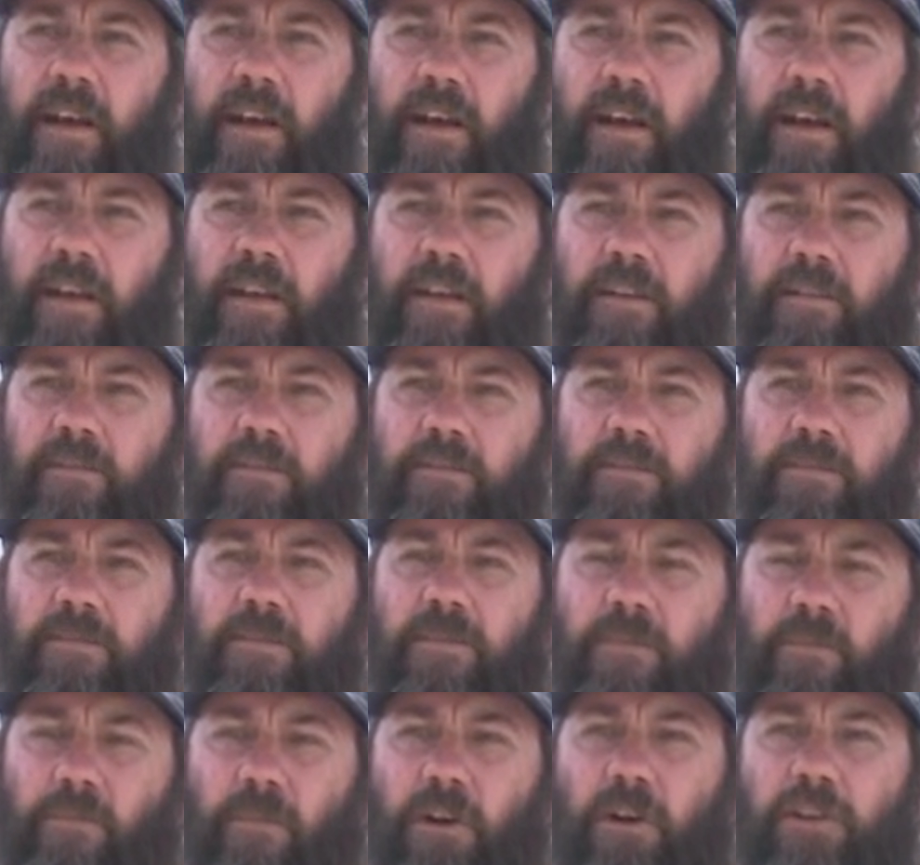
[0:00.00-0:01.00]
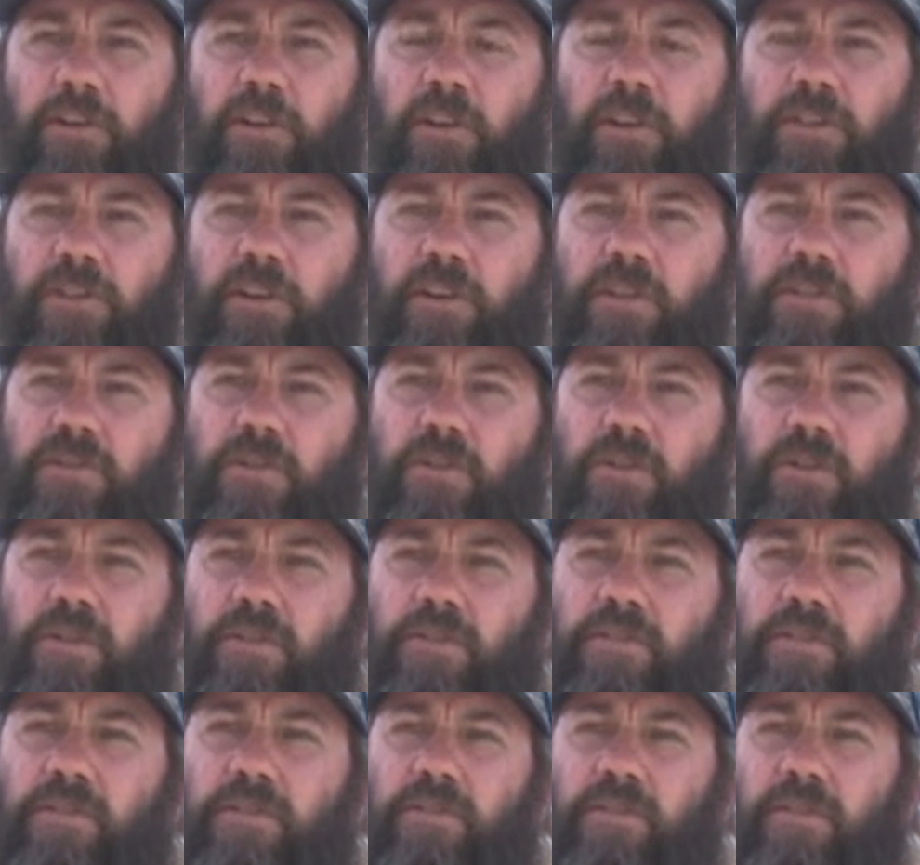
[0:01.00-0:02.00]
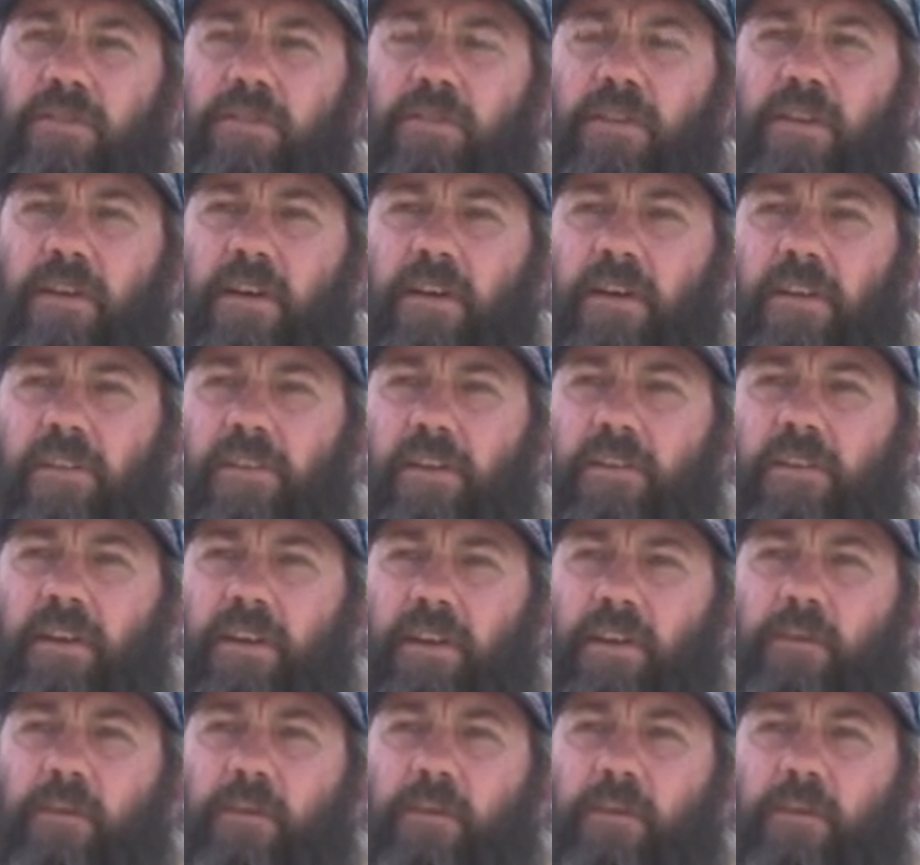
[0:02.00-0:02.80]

and by doing these courses, then